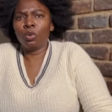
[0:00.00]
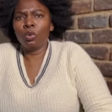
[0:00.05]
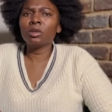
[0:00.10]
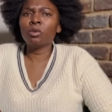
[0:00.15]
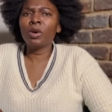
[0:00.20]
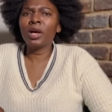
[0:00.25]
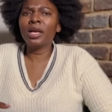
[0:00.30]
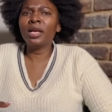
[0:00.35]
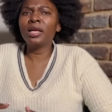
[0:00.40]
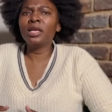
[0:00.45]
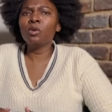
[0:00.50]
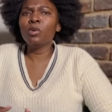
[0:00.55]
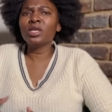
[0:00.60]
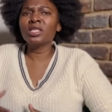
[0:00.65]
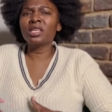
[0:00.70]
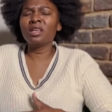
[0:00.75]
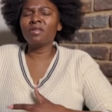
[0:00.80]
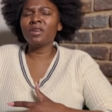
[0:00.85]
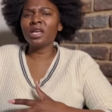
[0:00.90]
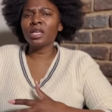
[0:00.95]
where lady was
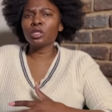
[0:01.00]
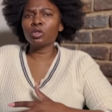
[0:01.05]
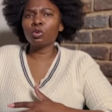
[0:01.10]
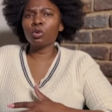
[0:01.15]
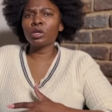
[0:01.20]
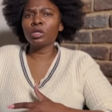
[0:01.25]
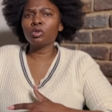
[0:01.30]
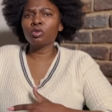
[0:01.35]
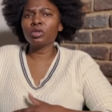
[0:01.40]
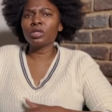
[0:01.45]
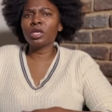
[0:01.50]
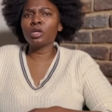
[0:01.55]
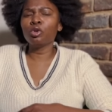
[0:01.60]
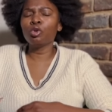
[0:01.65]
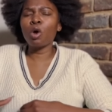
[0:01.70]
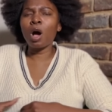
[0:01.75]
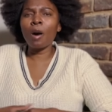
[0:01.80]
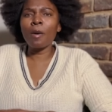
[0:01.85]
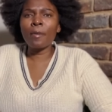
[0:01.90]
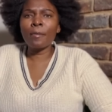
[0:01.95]
giving a story to say you
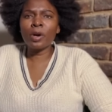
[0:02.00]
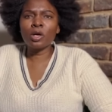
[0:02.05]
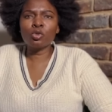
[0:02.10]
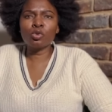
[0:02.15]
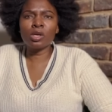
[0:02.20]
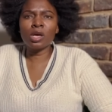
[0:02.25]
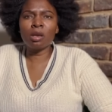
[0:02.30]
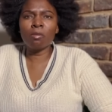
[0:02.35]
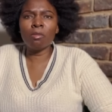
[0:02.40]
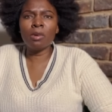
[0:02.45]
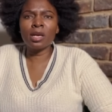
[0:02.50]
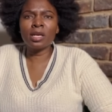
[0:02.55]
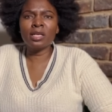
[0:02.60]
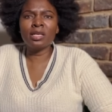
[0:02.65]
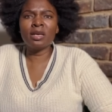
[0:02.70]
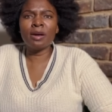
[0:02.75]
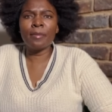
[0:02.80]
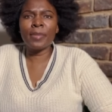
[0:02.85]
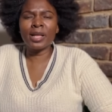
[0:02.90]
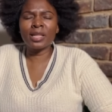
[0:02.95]
know i'm about to get married
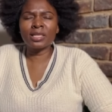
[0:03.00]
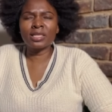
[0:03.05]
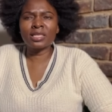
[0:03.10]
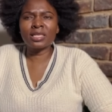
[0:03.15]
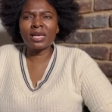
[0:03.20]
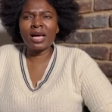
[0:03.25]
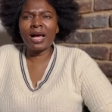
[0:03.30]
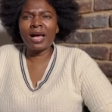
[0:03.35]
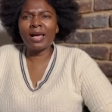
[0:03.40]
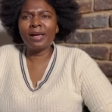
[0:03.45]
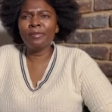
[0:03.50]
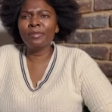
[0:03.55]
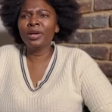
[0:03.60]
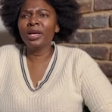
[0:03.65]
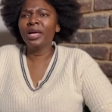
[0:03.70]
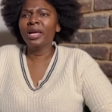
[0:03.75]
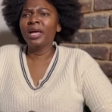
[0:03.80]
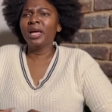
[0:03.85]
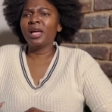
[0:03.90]
in a month time